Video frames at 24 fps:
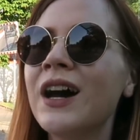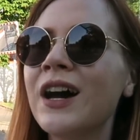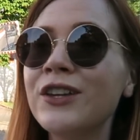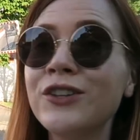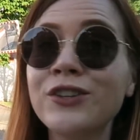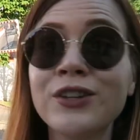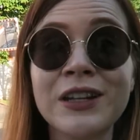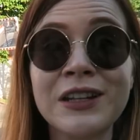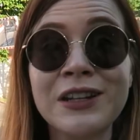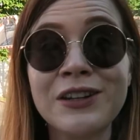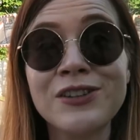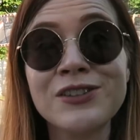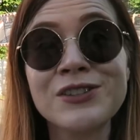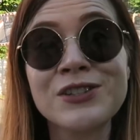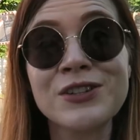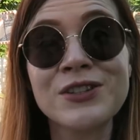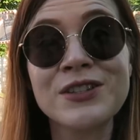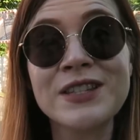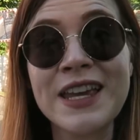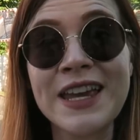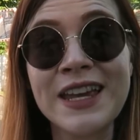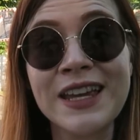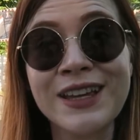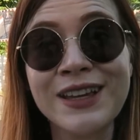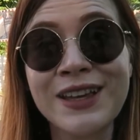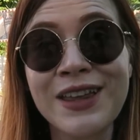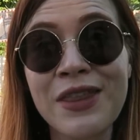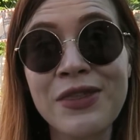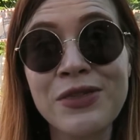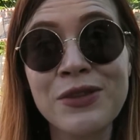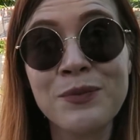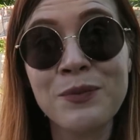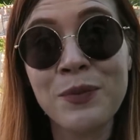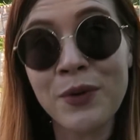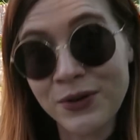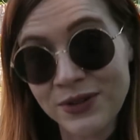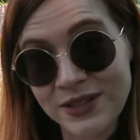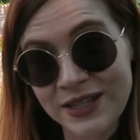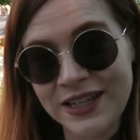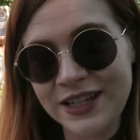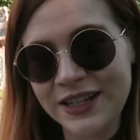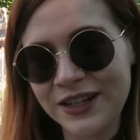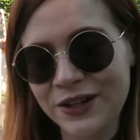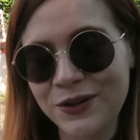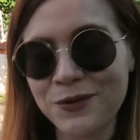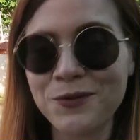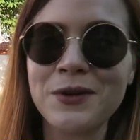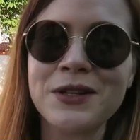You can also take the boat
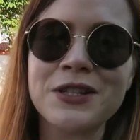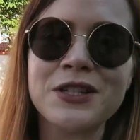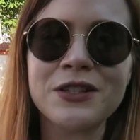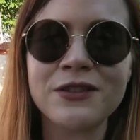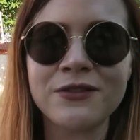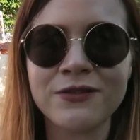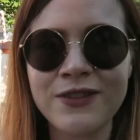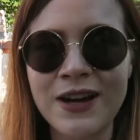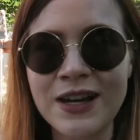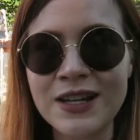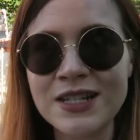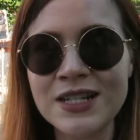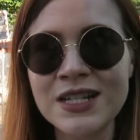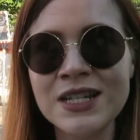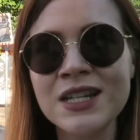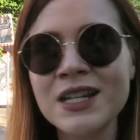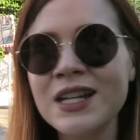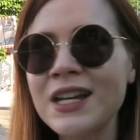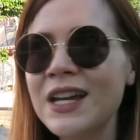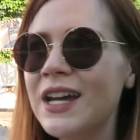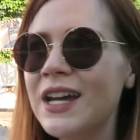here, which is fun,